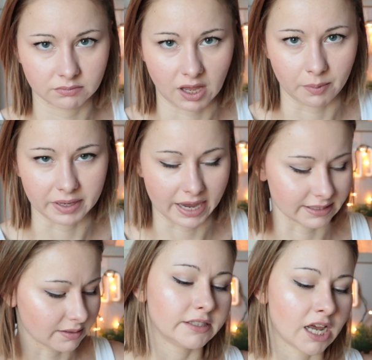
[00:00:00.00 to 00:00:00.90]
Help me,
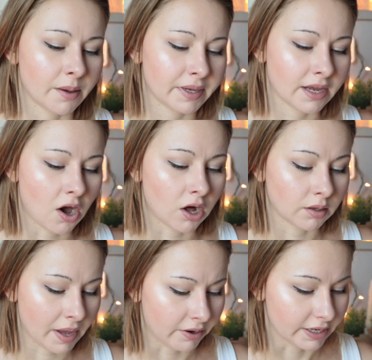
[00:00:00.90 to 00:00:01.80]
guys. Tell me all
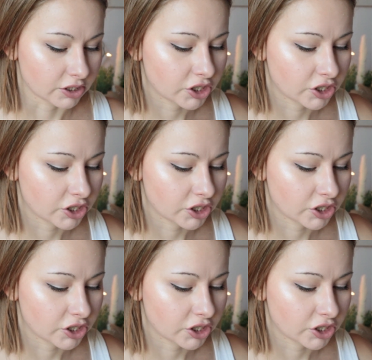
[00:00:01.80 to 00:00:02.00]
about it.